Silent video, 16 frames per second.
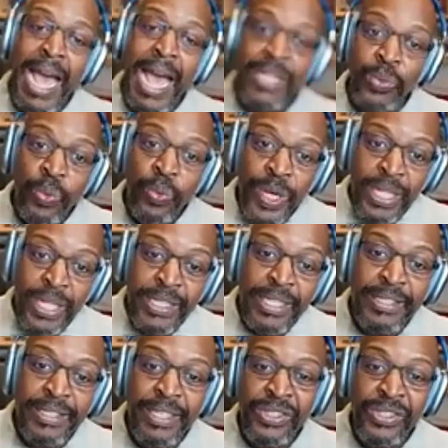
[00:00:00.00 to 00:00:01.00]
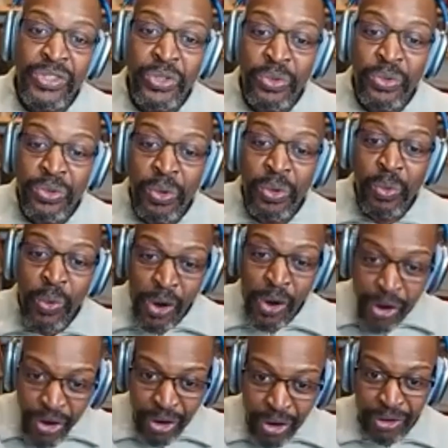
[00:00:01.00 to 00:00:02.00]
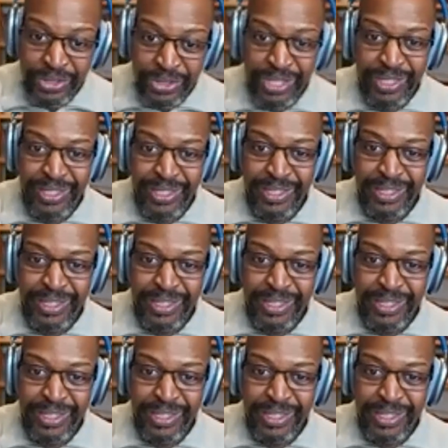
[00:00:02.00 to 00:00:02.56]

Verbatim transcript: as witnesses to the world.